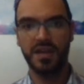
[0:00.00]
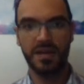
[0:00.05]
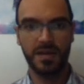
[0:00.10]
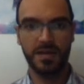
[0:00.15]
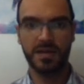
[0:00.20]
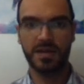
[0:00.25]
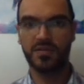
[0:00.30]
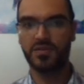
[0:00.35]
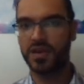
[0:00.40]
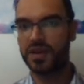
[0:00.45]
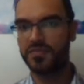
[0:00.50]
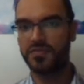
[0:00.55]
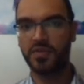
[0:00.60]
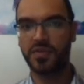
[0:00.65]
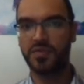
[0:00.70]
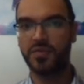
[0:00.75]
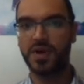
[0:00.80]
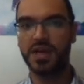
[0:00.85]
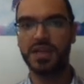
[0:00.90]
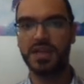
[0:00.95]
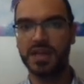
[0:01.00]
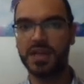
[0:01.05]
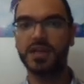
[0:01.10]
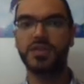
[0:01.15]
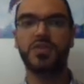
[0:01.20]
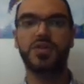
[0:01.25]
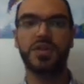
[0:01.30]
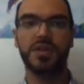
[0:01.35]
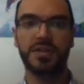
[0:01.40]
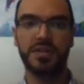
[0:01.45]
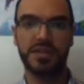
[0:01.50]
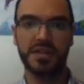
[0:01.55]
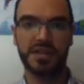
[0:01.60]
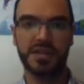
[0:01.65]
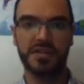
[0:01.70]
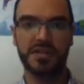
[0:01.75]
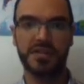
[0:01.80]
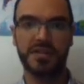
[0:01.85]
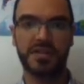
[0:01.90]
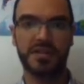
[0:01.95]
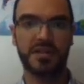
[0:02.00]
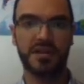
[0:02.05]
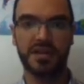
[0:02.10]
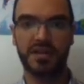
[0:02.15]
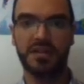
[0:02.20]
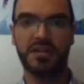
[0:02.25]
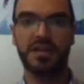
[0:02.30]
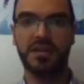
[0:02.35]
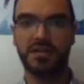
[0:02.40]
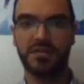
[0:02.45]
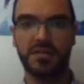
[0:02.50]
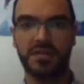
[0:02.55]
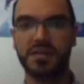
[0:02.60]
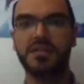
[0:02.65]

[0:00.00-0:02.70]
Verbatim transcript: In a graph with one edge, this is clear.